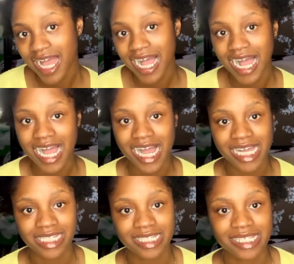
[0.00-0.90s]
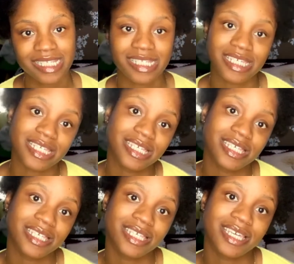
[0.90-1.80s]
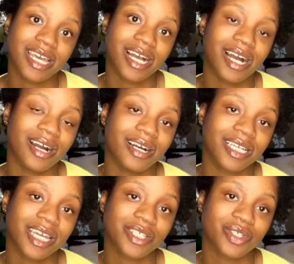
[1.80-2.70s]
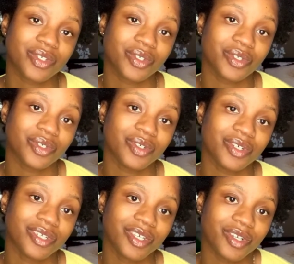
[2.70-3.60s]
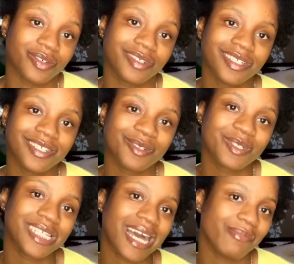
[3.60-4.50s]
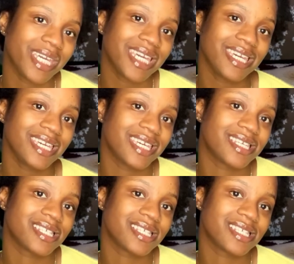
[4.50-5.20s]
and see get to know who Dami is.